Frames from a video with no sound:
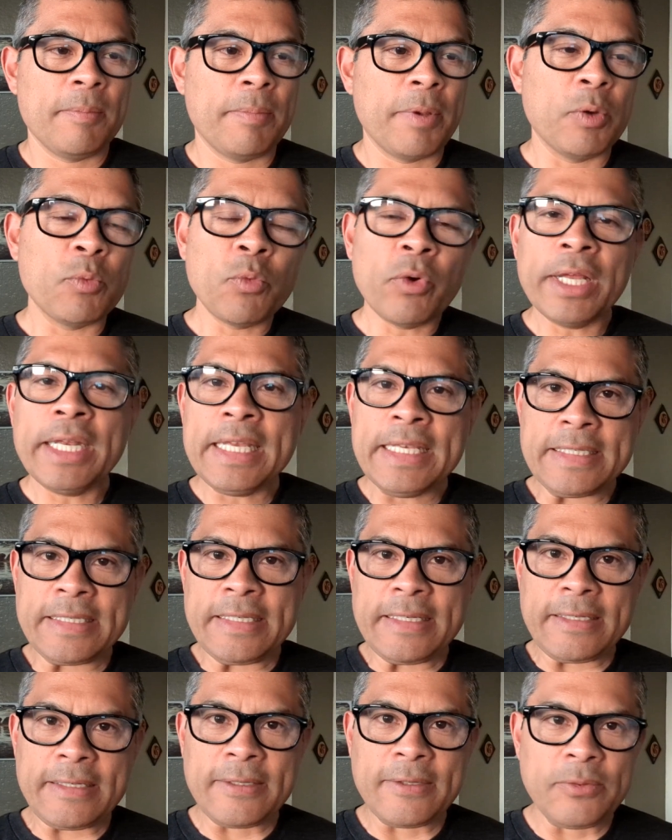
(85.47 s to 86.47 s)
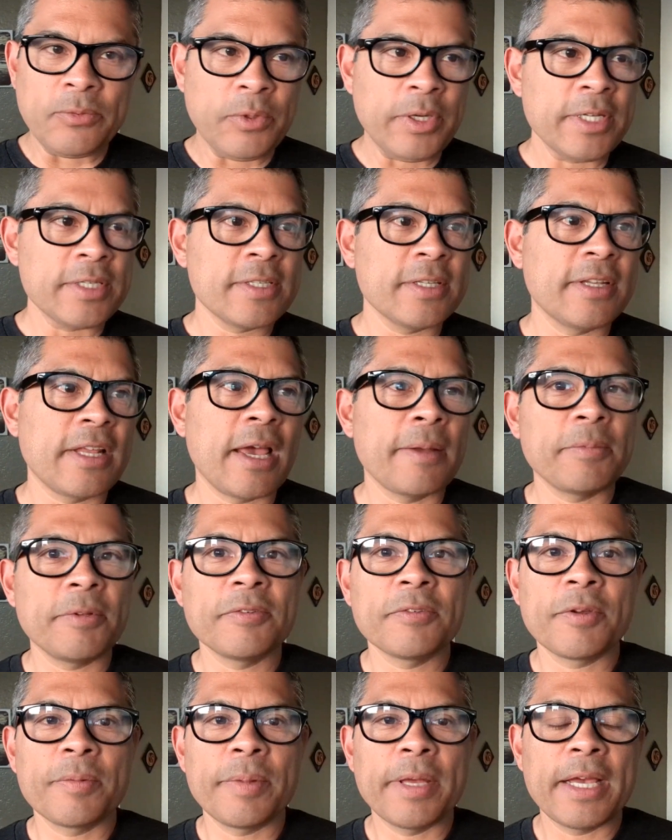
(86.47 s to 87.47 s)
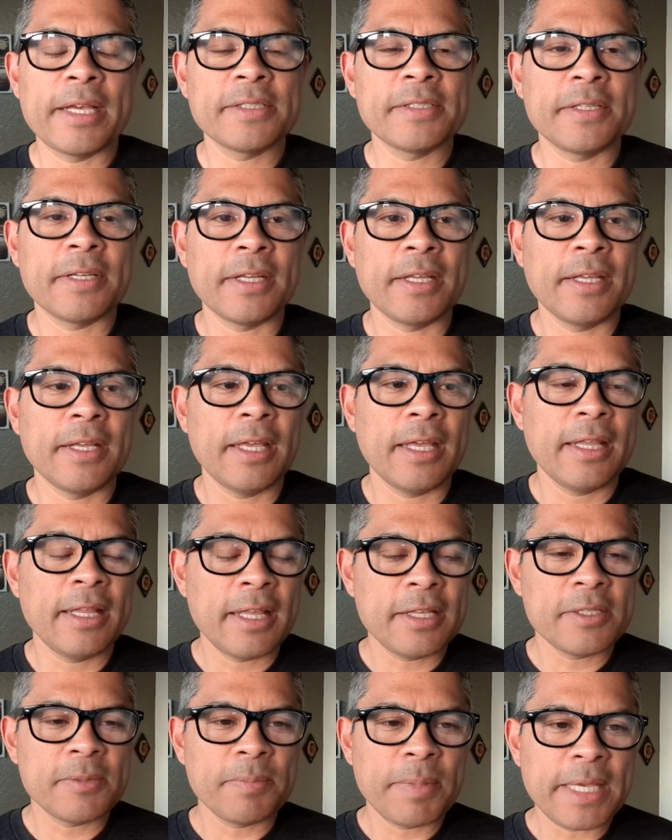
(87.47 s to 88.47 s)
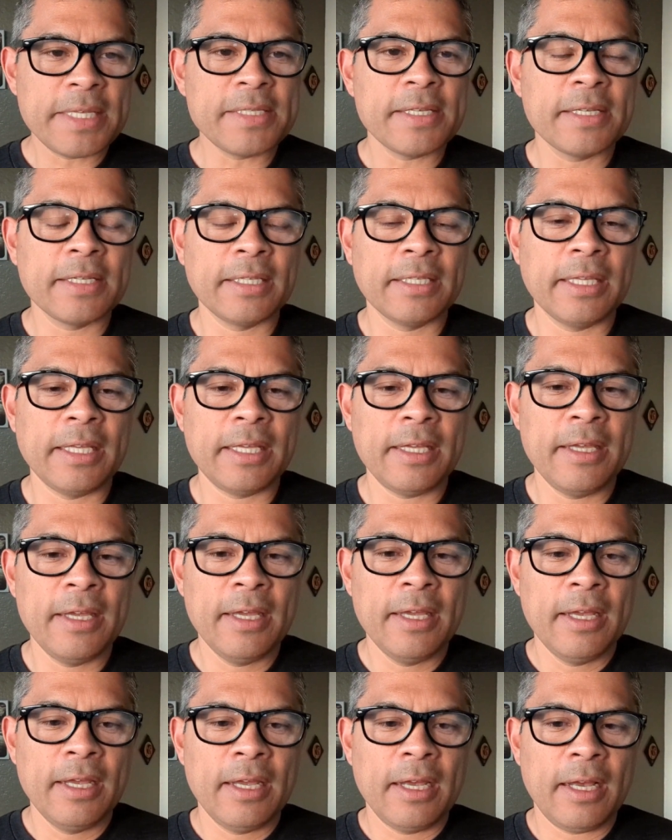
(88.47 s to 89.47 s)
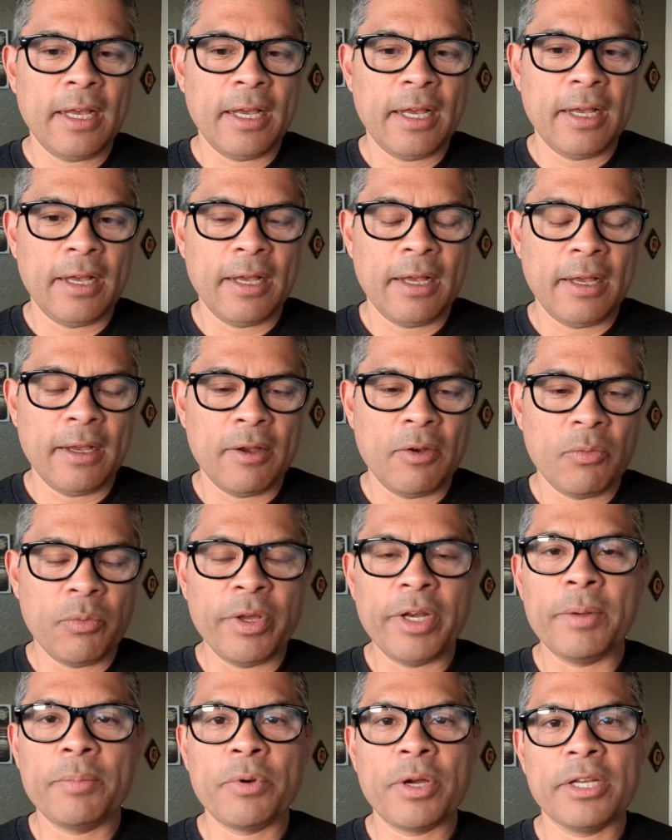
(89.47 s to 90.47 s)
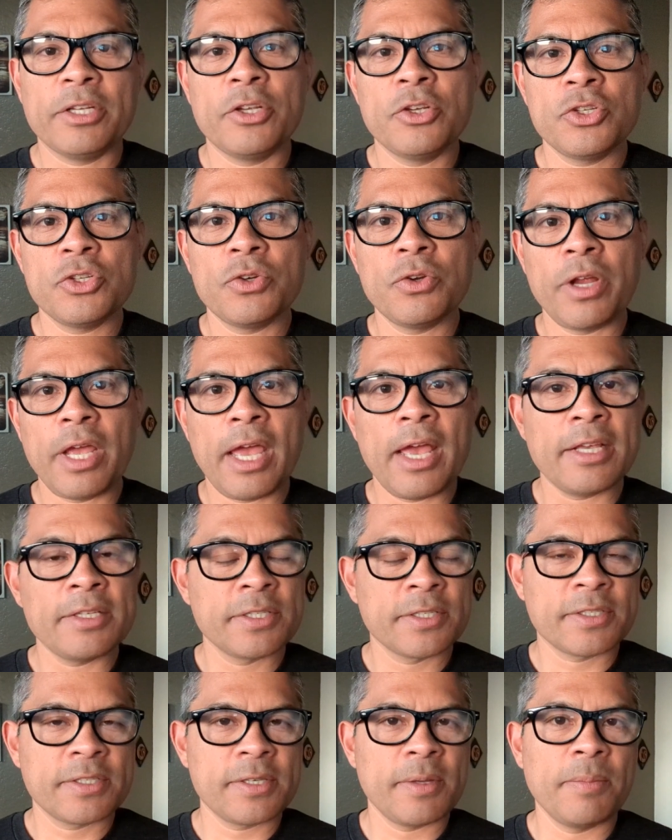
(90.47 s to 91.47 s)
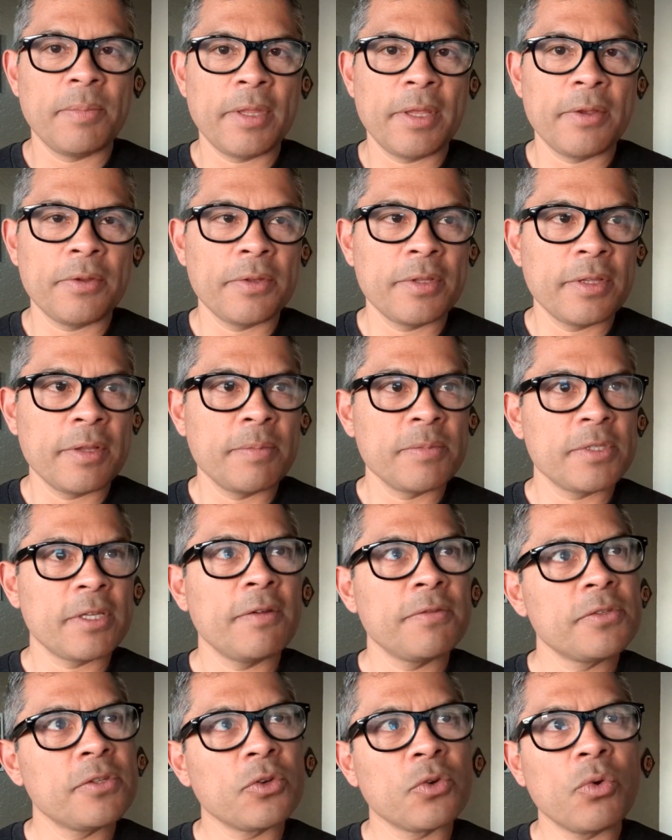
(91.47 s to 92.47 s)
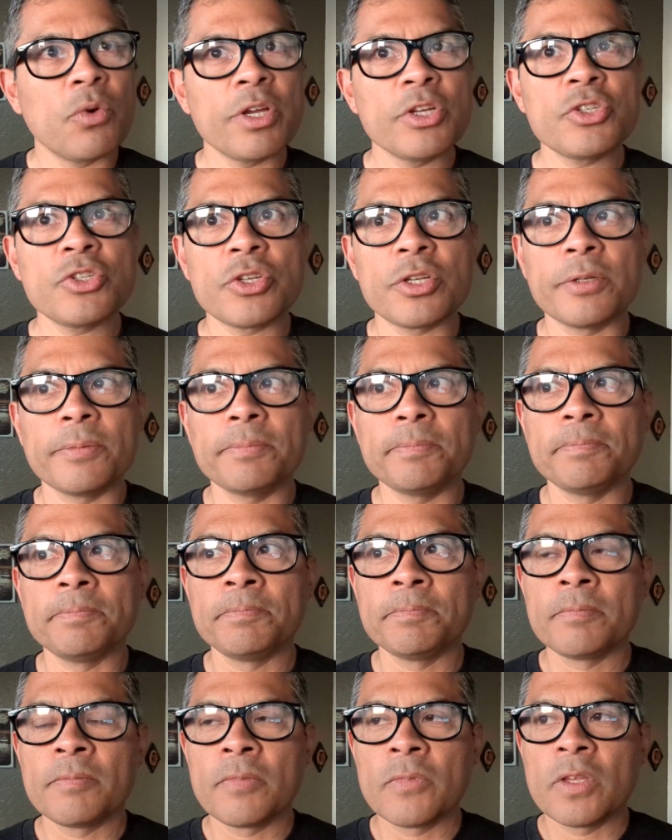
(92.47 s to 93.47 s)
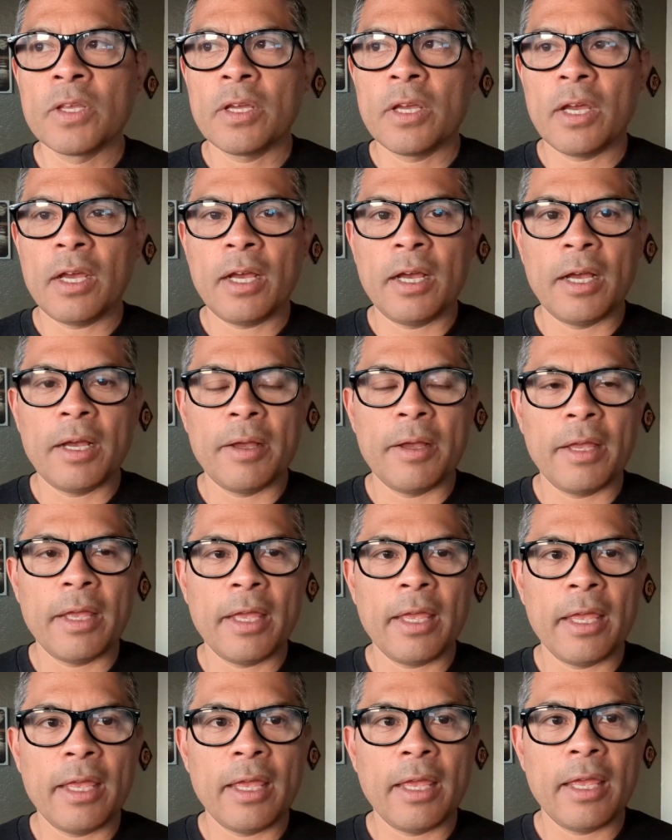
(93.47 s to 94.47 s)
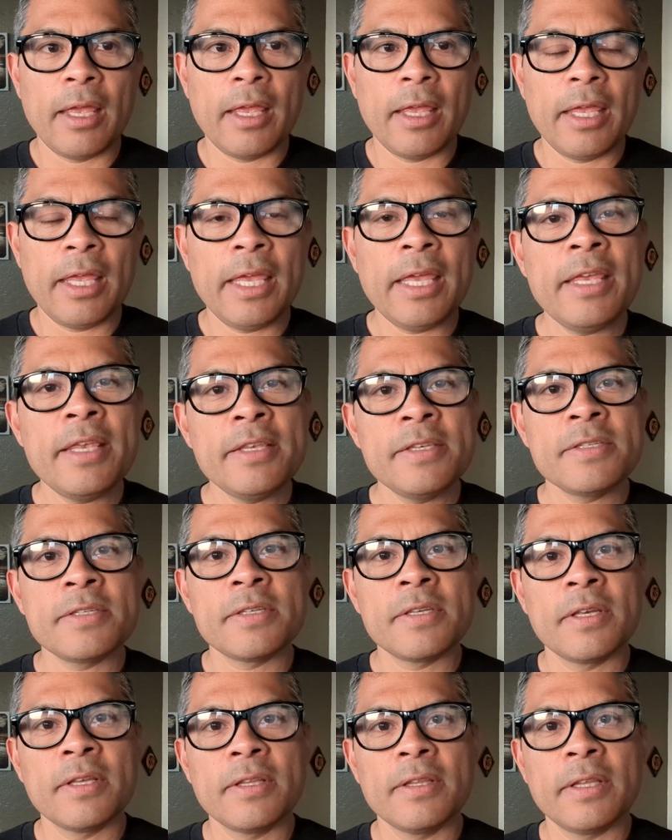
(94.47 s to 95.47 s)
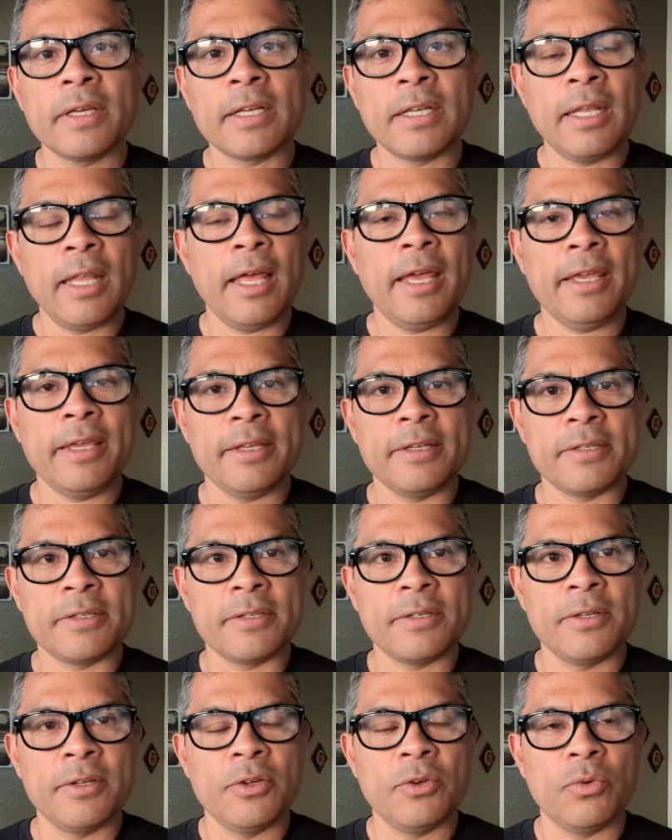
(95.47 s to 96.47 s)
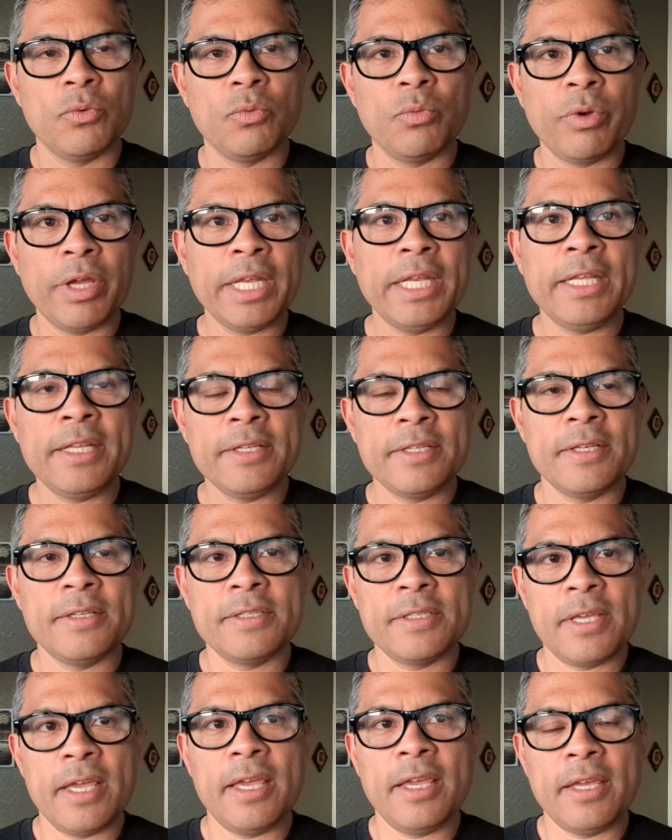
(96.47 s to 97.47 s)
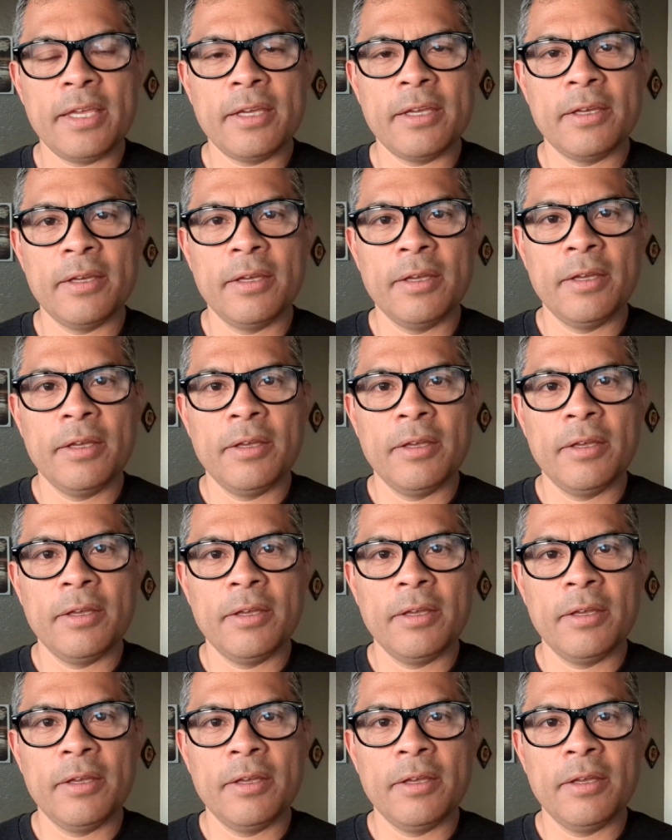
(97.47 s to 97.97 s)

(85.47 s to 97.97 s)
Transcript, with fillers: But what is it? What is adaptive capacity? And that's basically uh, when a practitioner asks them th themselves the question, uh, is the client ready to take